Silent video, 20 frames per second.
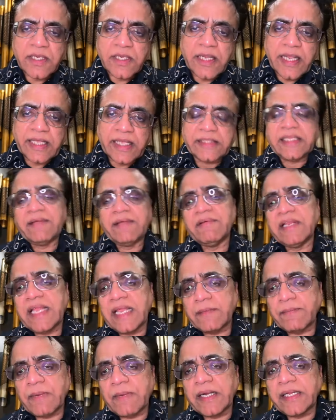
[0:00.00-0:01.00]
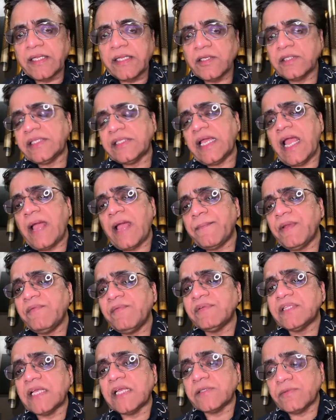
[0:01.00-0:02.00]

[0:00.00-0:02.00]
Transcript: and they will get money and they're happy with that.